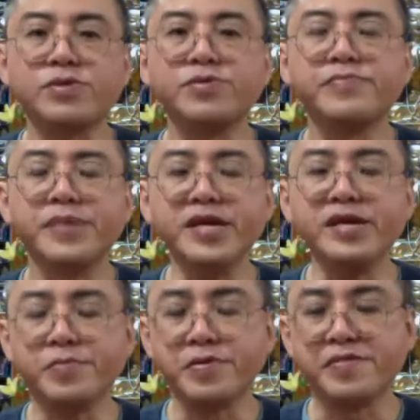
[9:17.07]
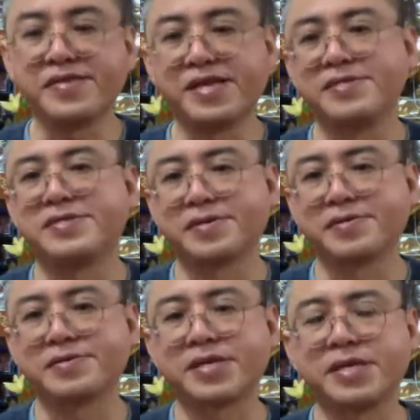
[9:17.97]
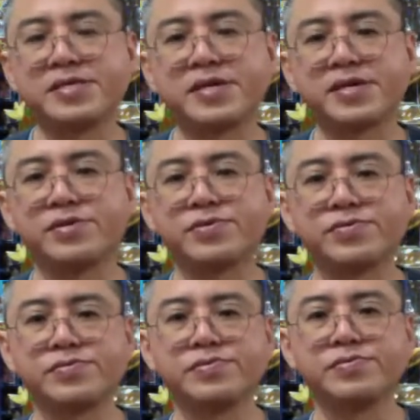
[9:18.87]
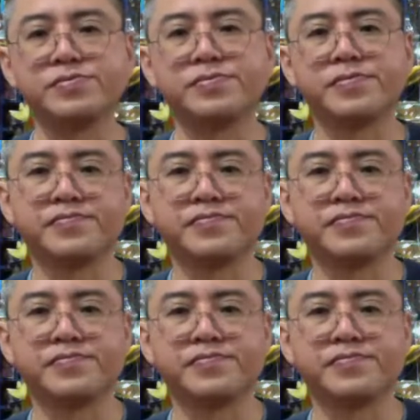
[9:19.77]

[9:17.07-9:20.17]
be with sensing through,